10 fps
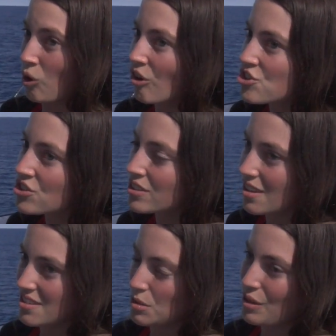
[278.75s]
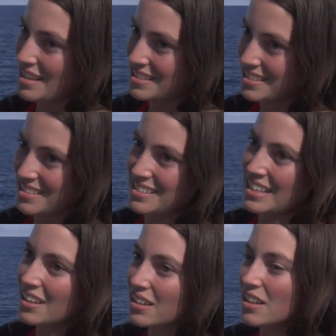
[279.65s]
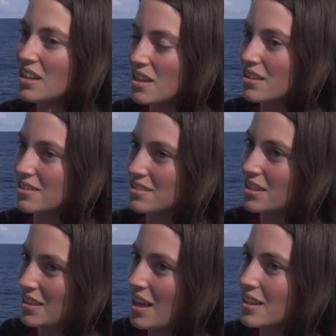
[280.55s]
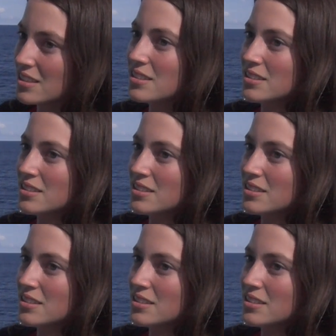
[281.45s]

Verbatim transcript: larger and cause the plastic to sink, things like that.